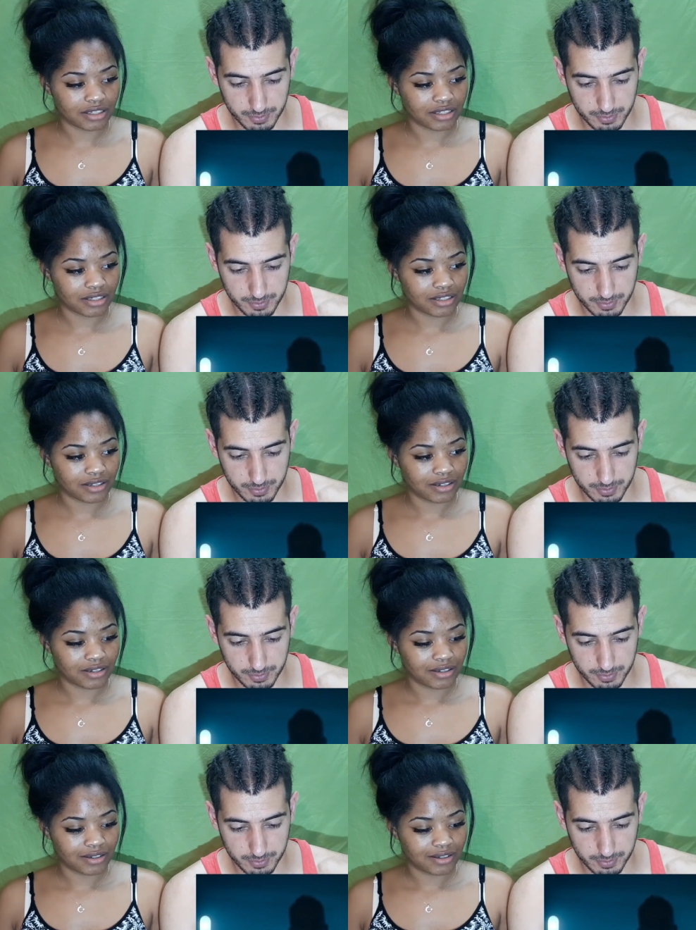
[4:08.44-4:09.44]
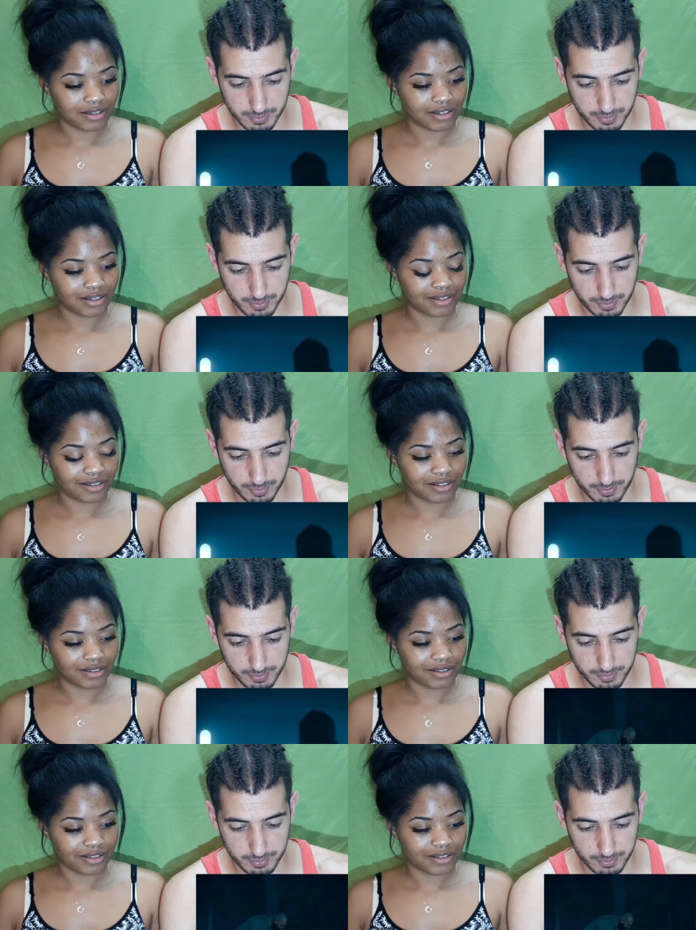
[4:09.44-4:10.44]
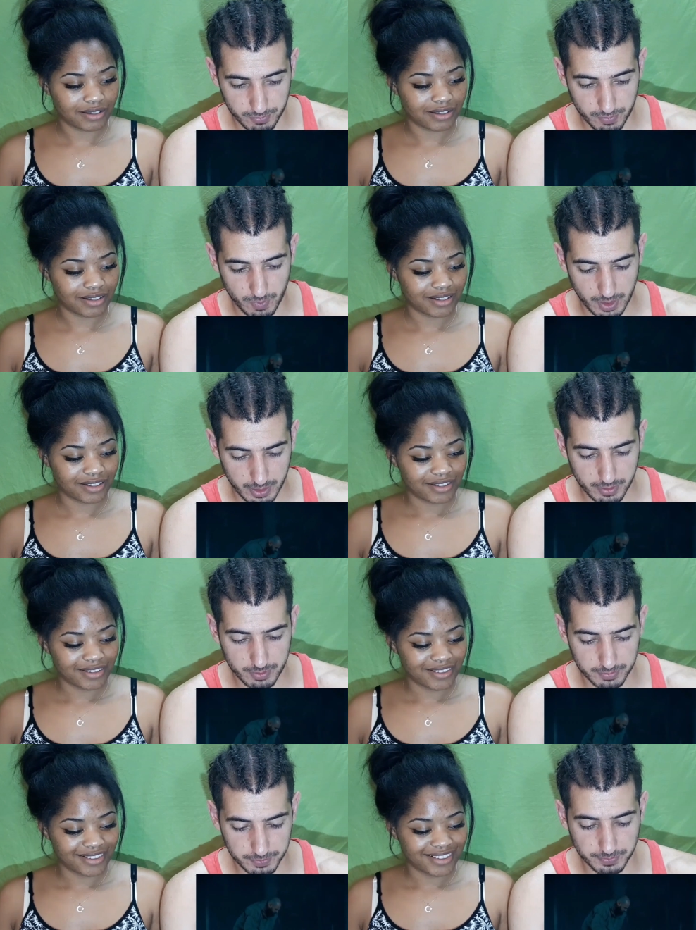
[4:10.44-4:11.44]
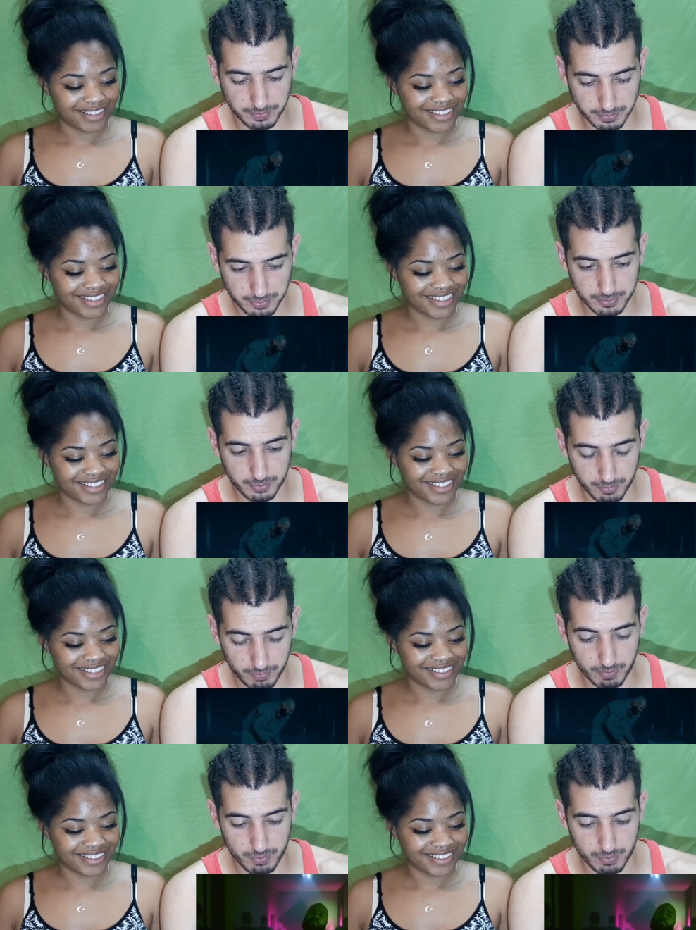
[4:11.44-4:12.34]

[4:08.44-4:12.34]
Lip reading: Nobody speaks.